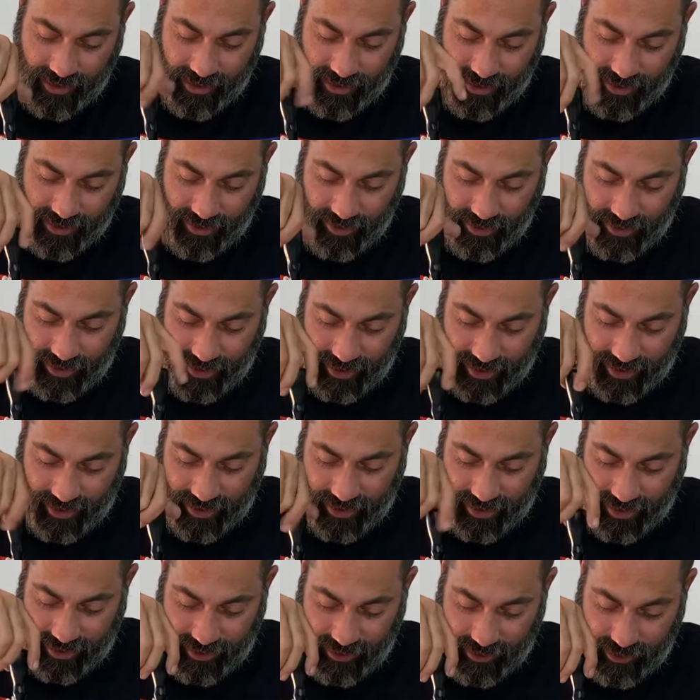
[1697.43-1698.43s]

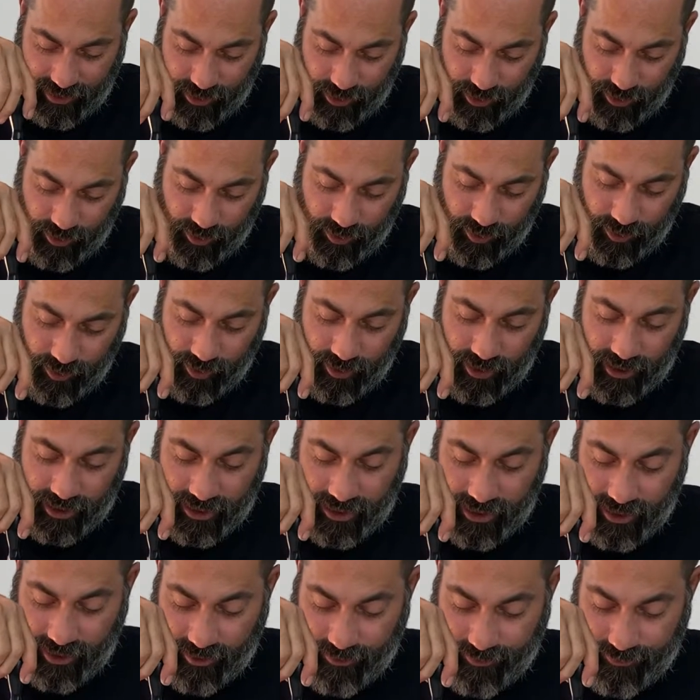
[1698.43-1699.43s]
then
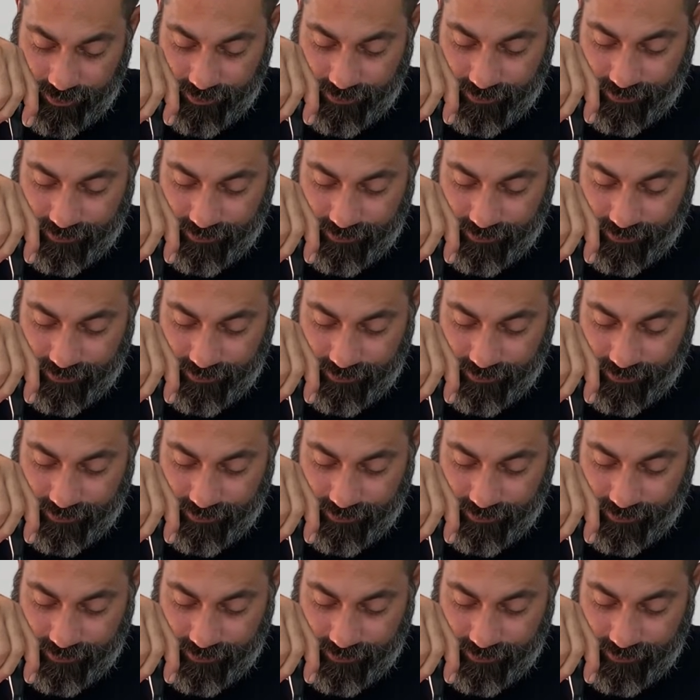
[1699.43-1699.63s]
then